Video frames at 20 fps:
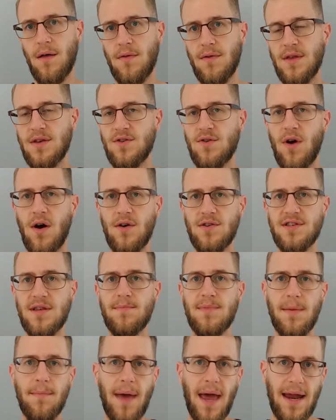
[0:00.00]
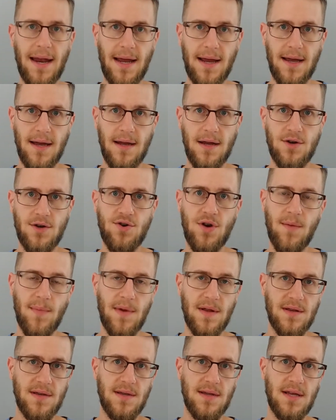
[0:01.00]
these are all symptomatic
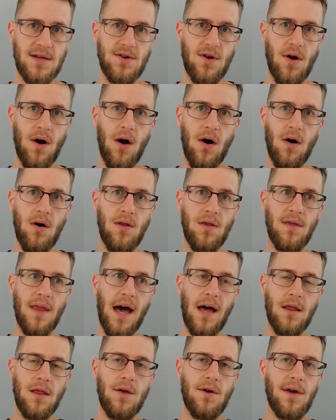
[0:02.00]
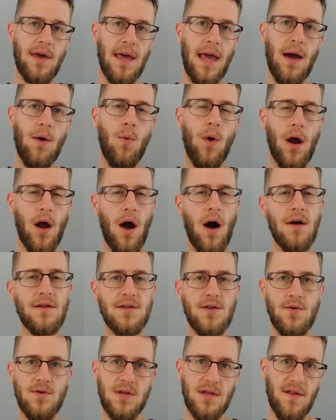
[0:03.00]
treatments. These are all not looking at what caused
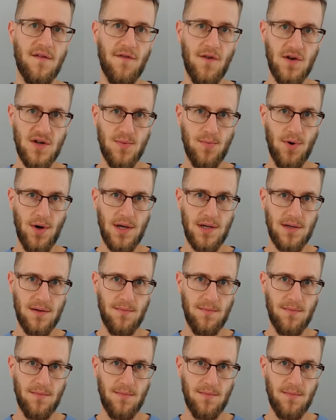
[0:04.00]
those in the first place.